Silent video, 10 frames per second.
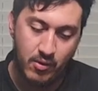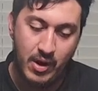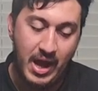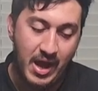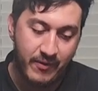or
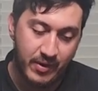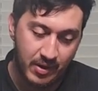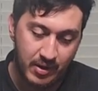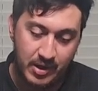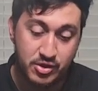
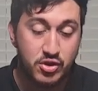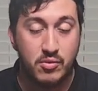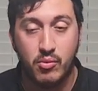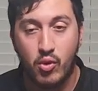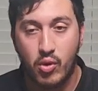having? And should
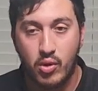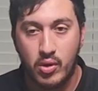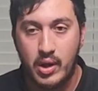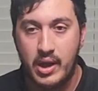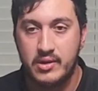
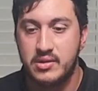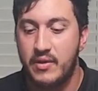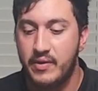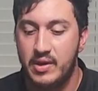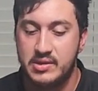more
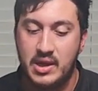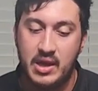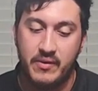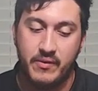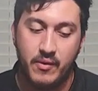airsoft guns kind
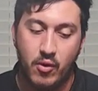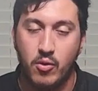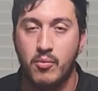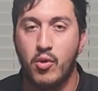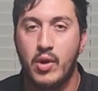of, or
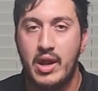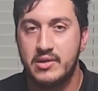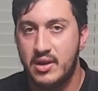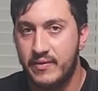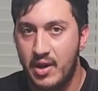more
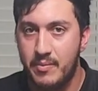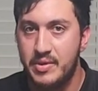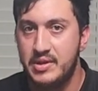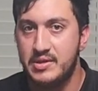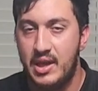airsoft
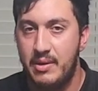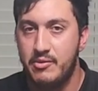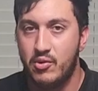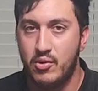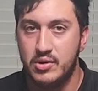companies aim
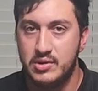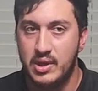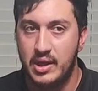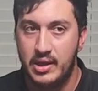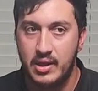towards
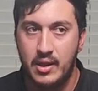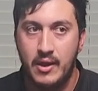like